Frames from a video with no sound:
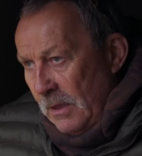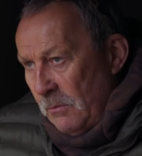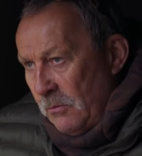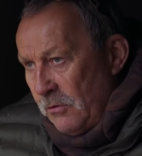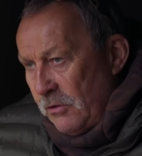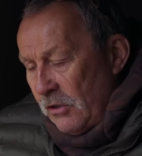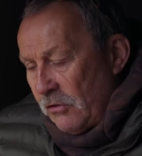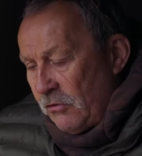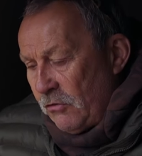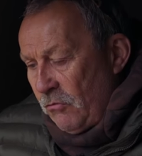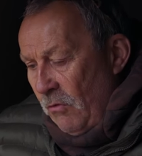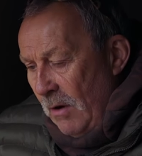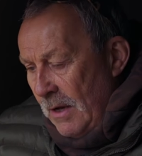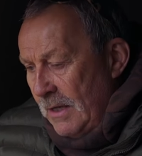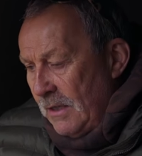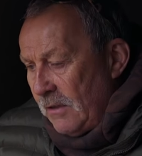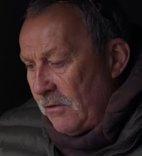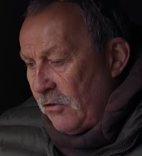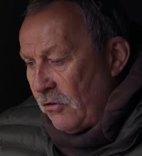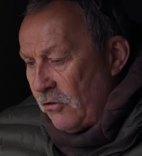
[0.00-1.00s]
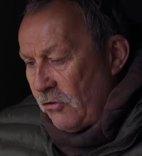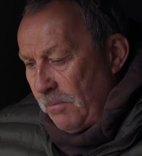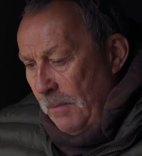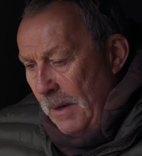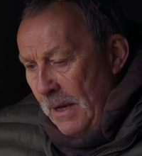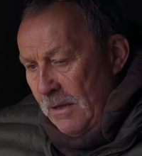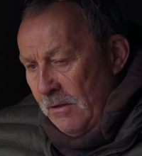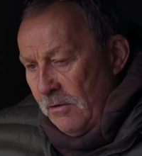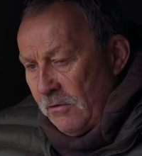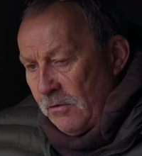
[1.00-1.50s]
It was just great to
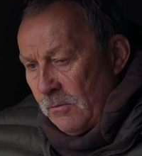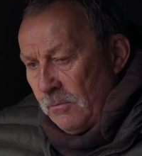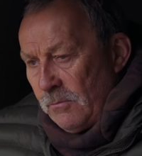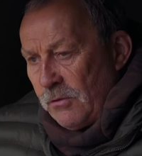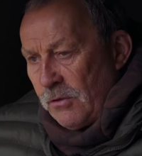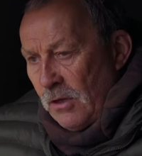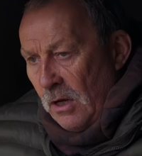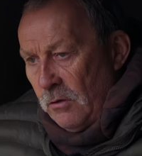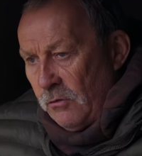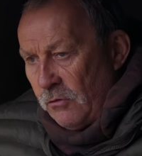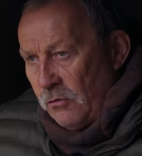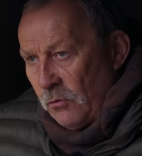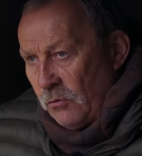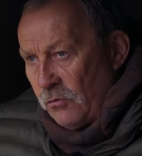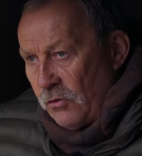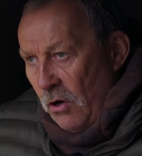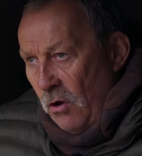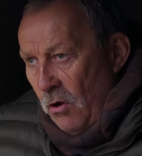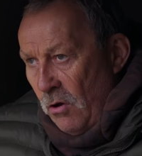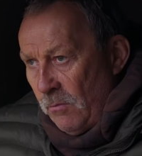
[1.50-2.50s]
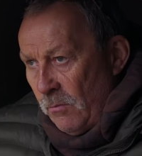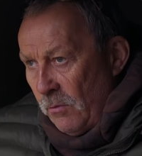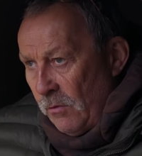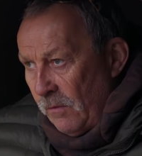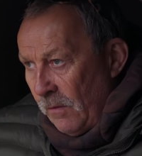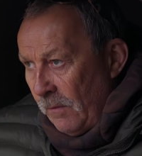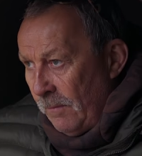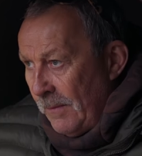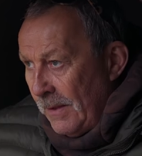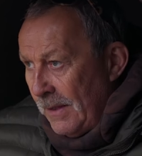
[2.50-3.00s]
spend some social time
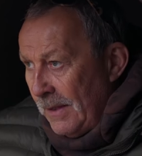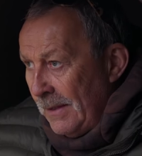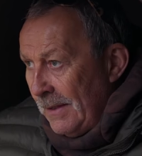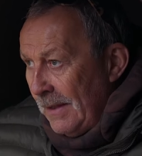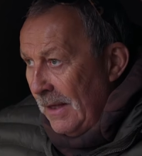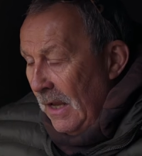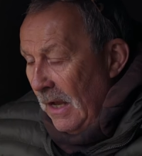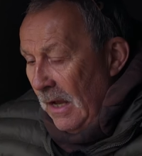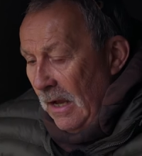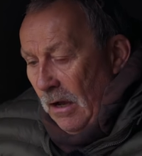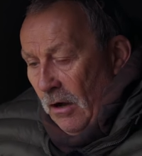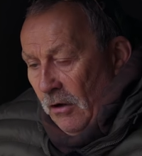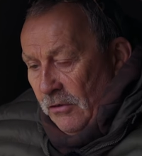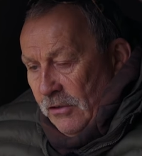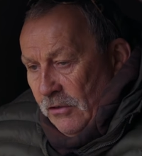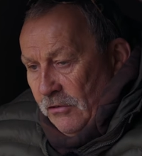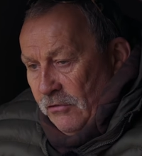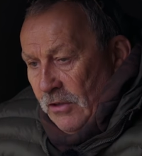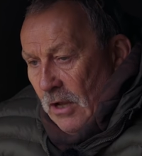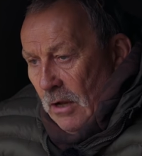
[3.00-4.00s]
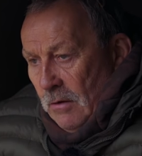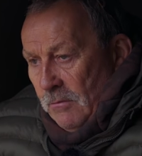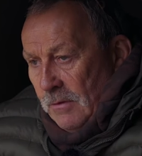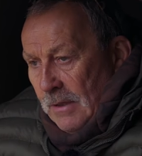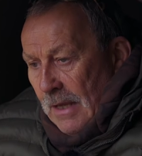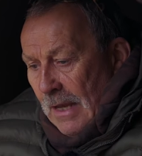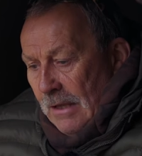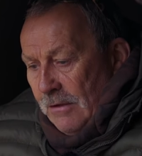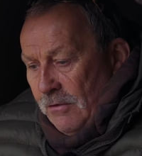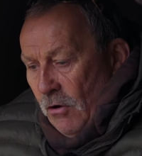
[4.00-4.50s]
with them. Uh, I just
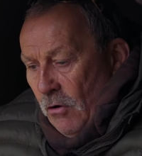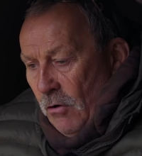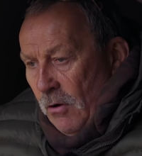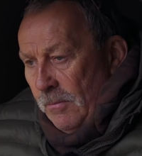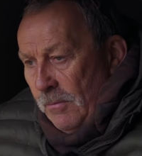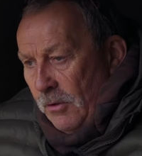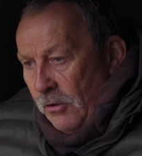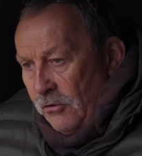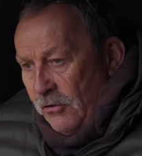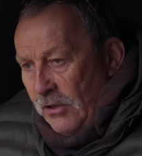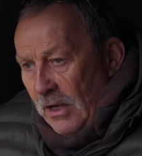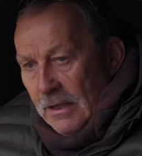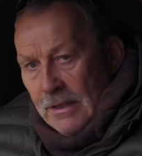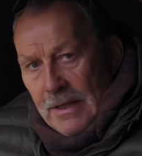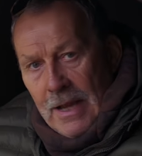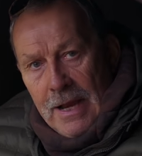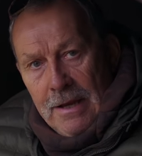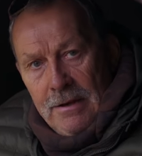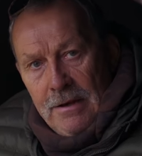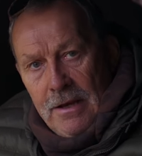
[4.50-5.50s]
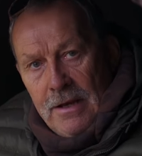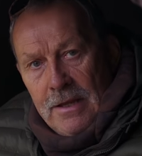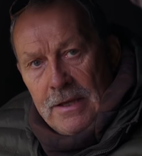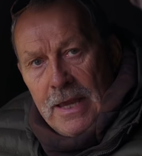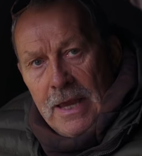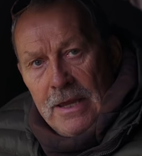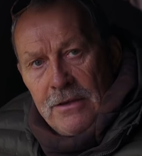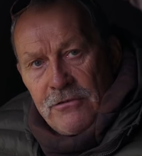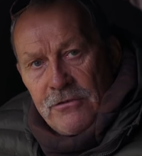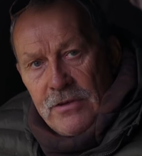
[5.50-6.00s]
don't get time to sit down in a
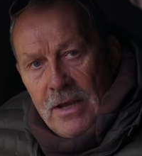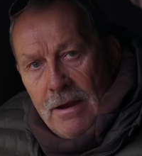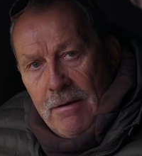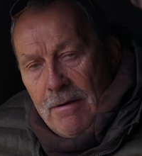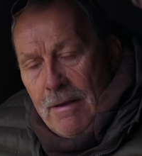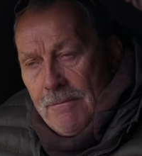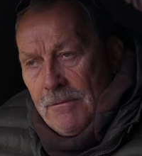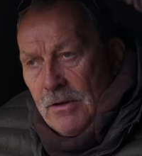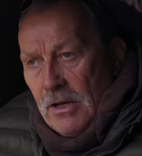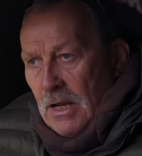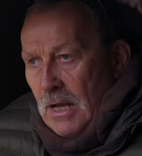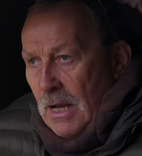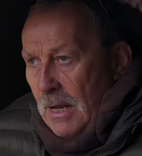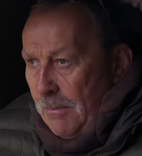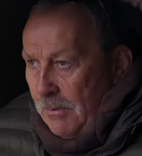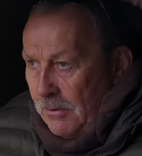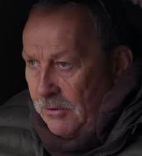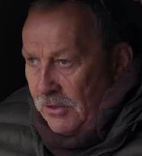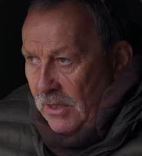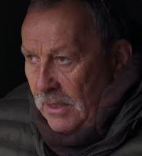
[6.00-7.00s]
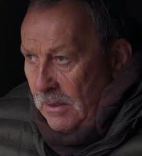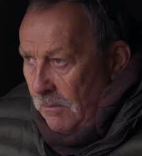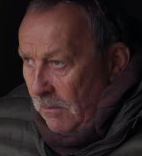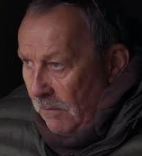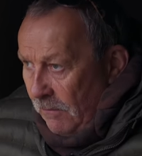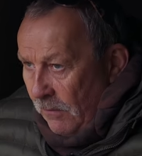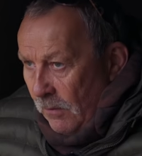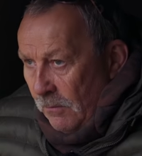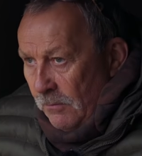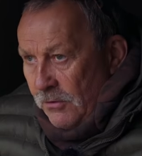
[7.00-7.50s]
guest chair having a cup of tea
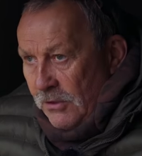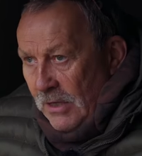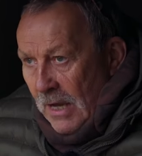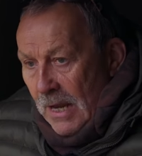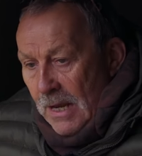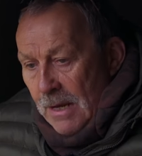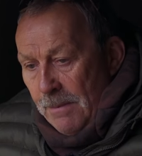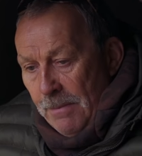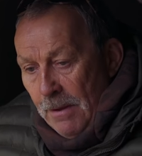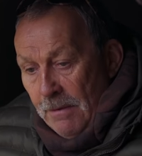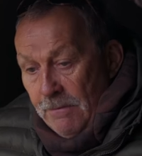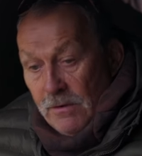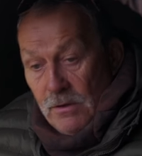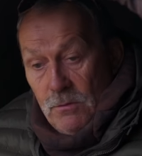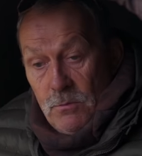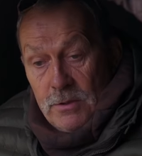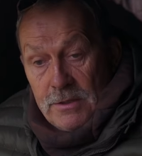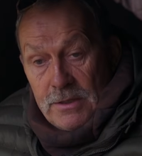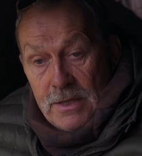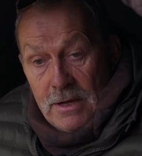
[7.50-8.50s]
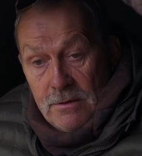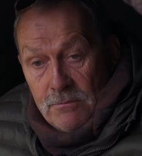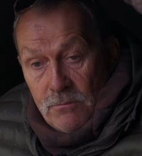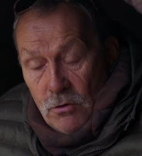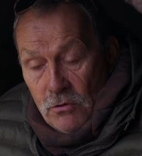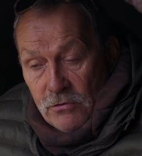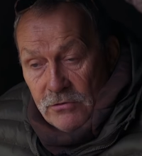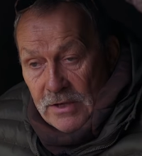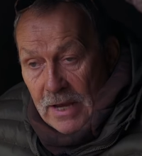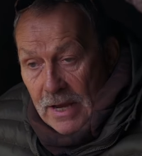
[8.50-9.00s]
with them, sat in a bivvy with their
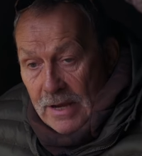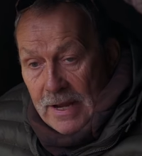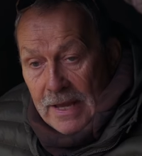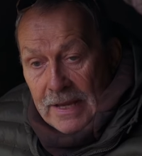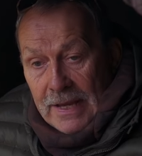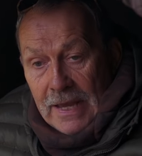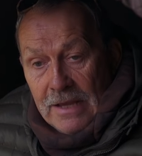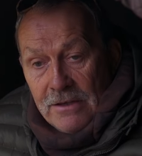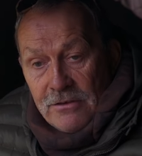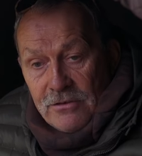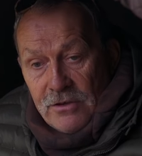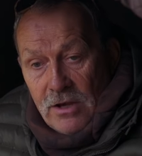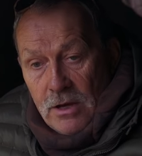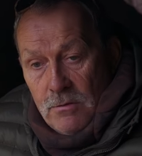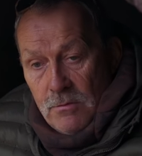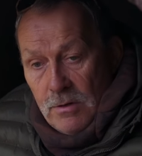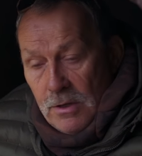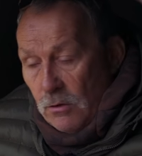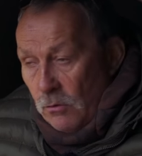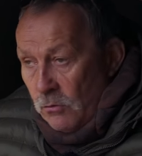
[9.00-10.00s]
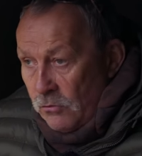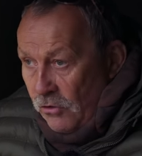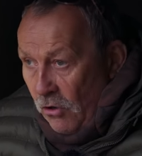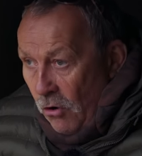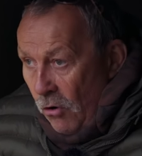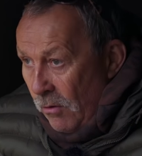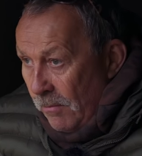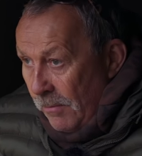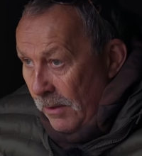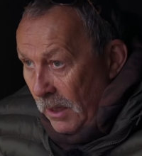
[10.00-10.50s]
rods out. They get so little
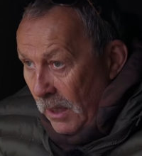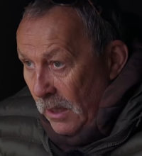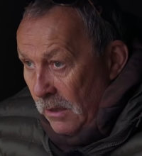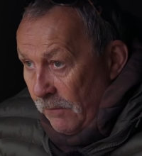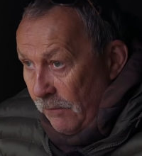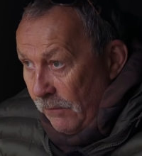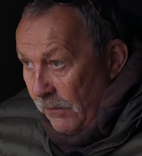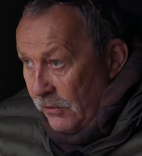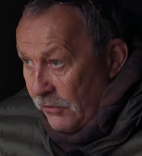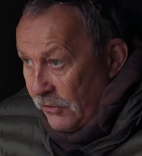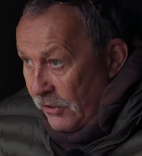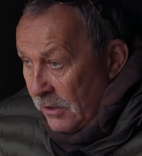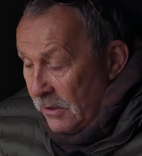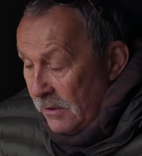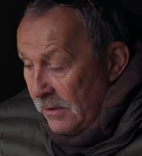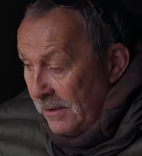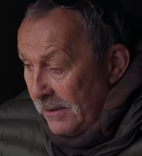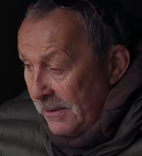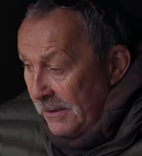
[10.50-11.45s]
time to go fishing.